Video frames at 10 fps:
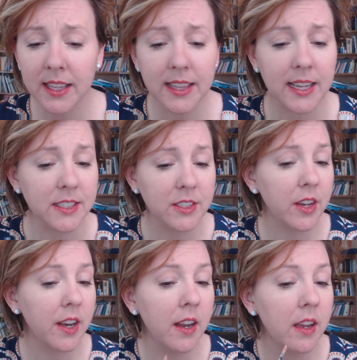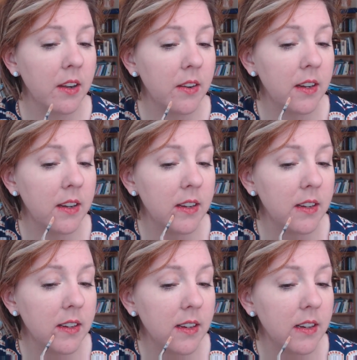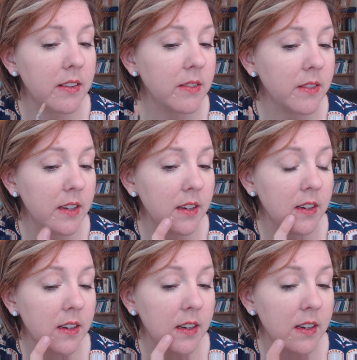I think that's good. Well, I got one more.